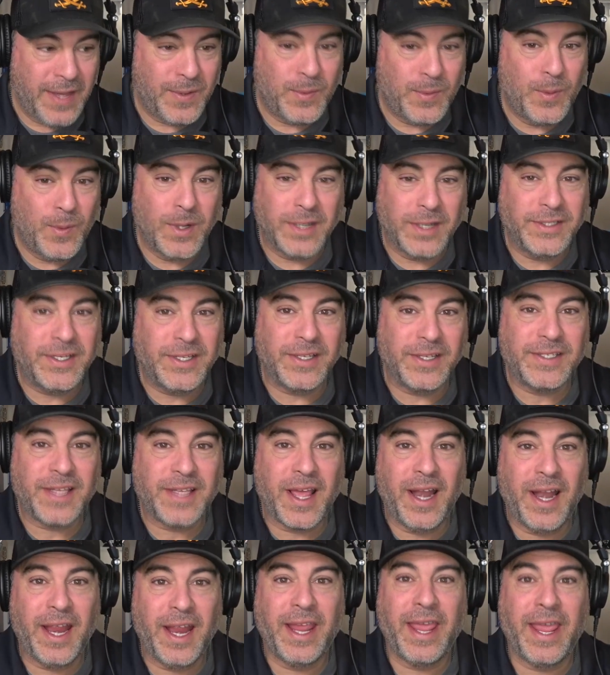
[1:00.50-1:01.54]
We're just
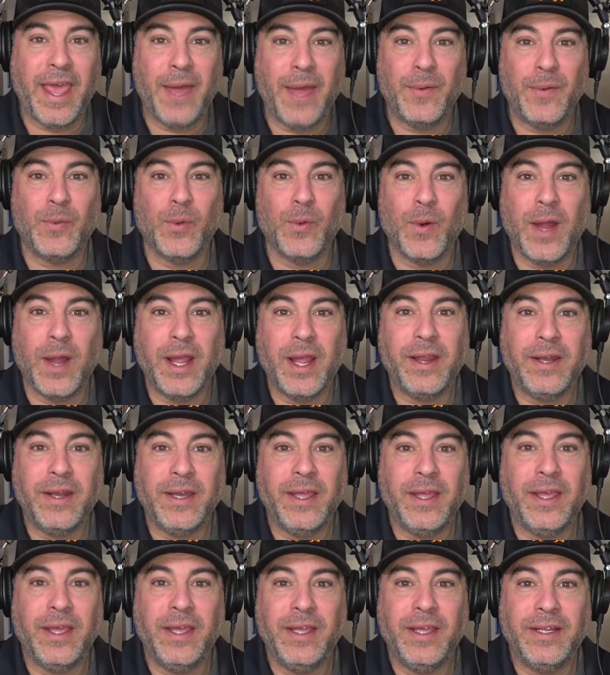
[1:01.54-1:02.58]
gonna get right
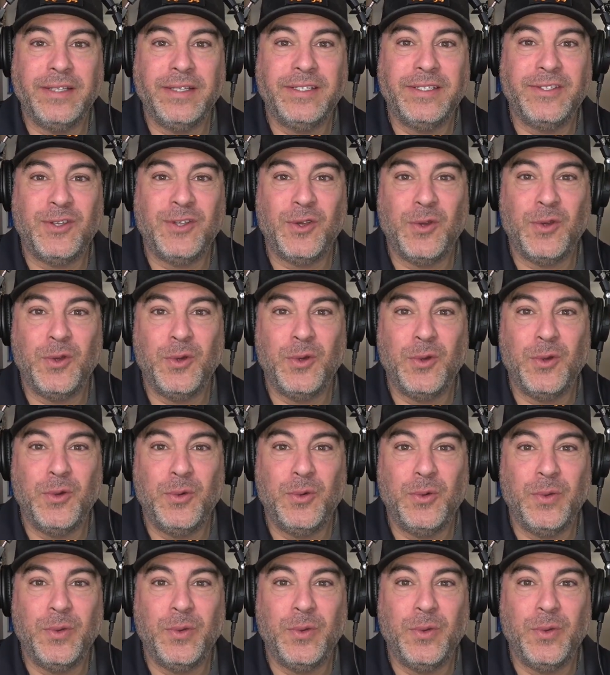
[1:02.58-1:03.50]
into